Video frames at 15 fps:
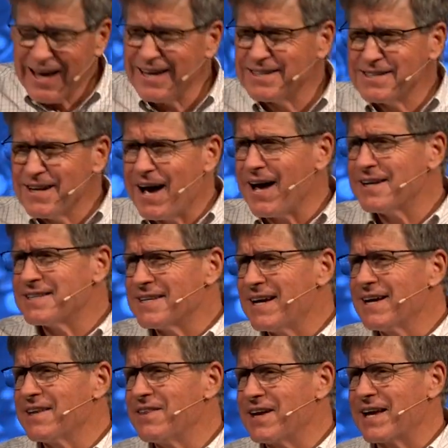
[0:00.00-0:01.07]
He's not
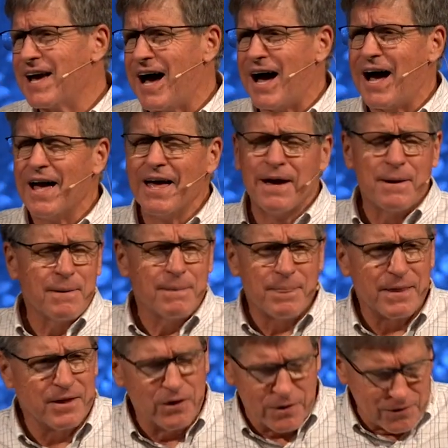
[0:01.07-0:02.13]
telling the guy,
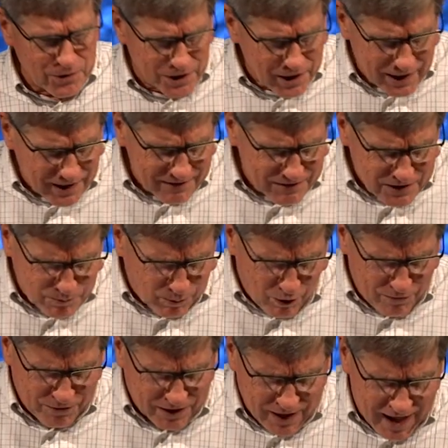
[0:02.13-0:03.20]
you're going to live this
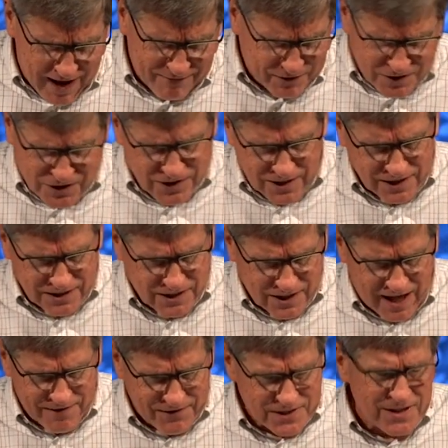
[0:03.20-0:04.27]
perfect life, a sinless
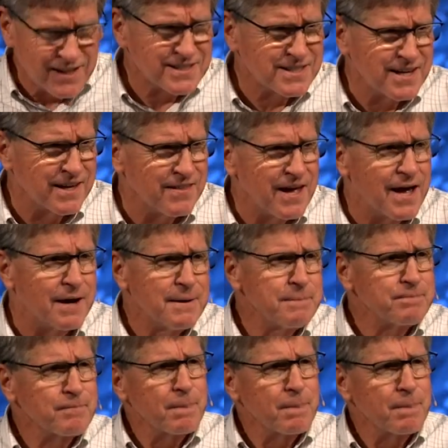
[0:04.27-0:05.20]
life. He's not saying that.